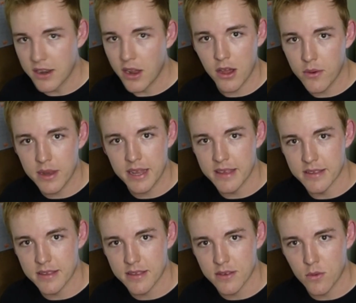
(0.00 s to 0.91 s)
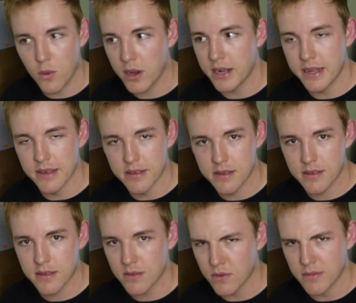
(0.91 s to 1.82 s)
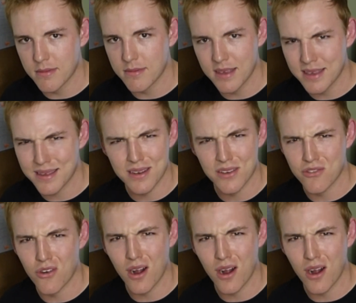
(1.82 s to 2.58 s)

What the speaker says: Don't know who it is, or what it is, or is it a